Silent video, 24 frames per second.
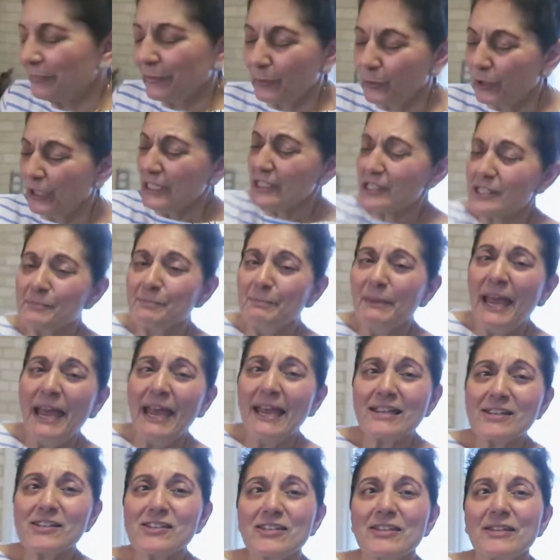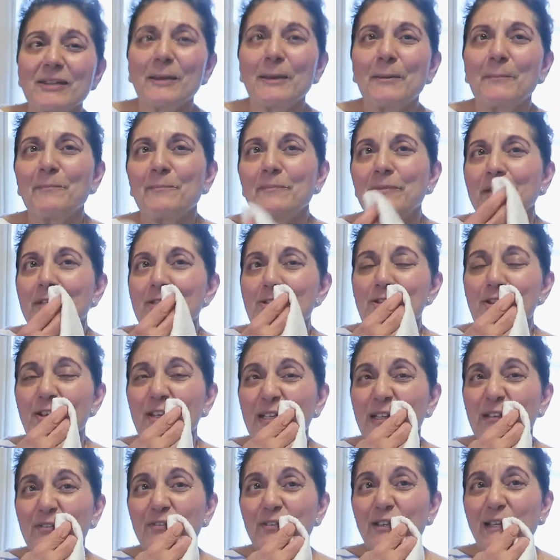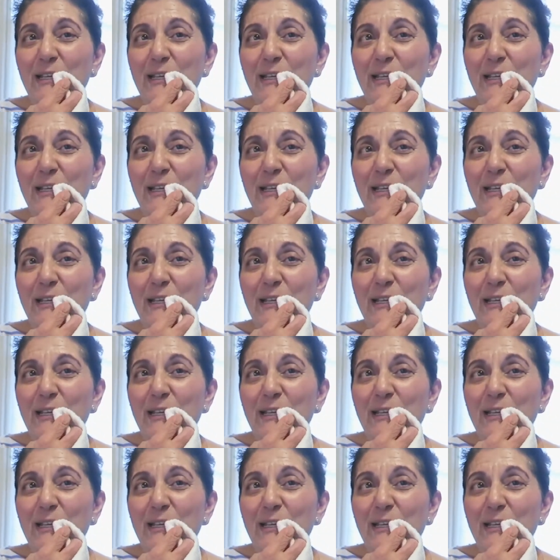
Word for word: this mess, he's gonna